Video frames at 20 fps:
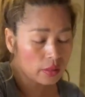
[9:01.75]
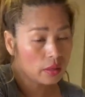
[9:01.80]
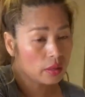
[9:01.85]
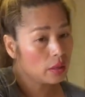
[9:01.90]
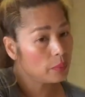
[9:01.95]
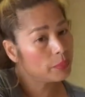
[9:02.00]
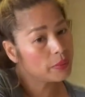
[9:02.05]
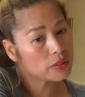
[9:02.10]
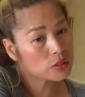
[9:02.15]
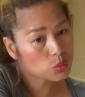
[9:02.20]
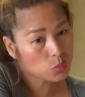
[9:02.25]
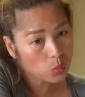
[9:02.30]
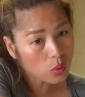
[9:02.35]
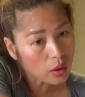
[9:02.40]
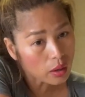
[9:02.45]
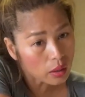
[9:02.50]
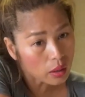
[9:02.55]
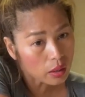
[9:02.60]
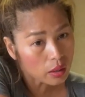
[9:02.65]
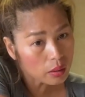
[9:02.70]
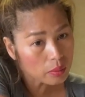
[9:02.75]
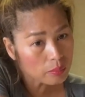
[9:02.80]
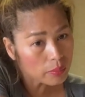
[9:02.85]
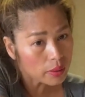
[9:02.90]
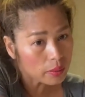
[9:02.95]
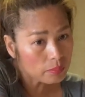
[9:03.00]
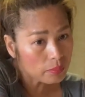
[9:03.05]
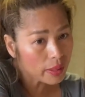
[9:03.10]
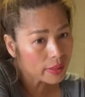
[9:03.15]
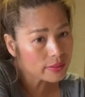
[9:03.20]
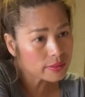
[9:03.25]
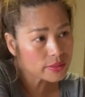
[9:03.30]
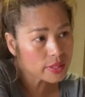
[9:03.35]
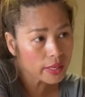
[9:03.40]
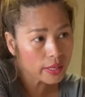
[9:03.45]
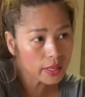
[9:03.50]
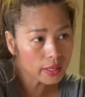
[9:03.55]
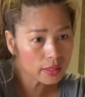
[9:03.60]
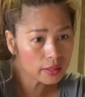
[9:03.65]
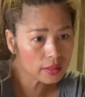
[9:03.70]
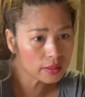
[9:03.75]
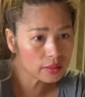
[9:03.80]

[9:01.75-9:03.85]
If it's warm, it might take at